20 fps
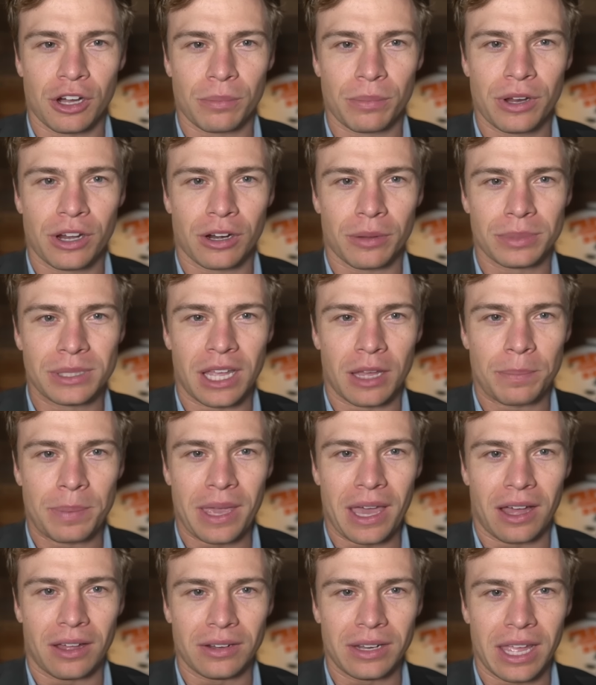hope we were able to help
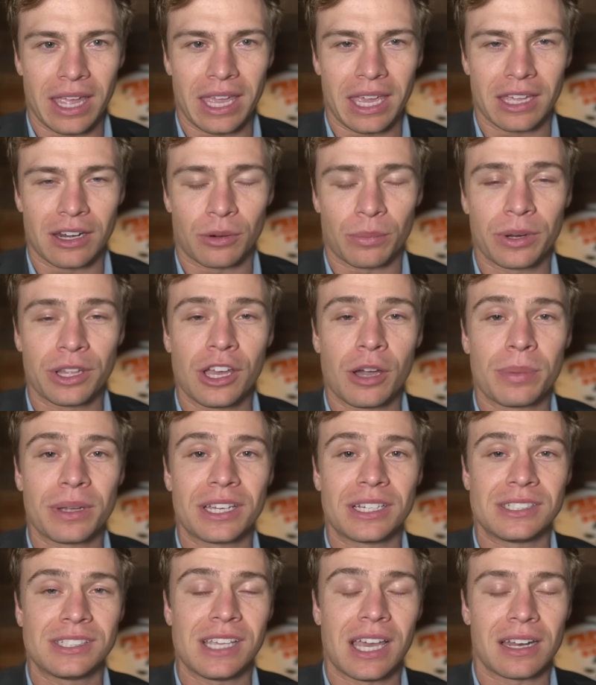you out. And really hope
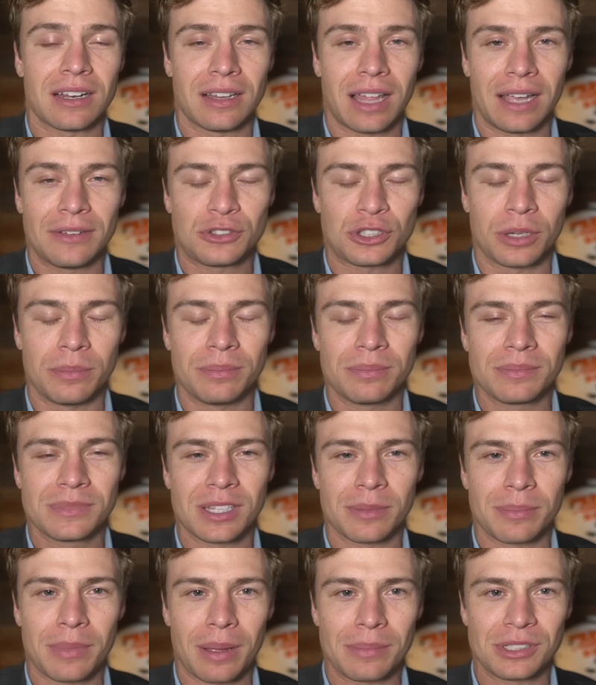we get to see you out in a live stream
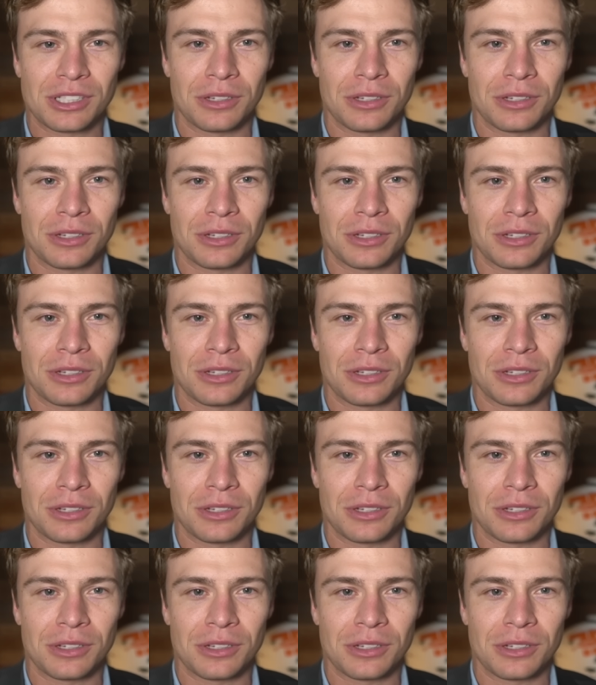sometime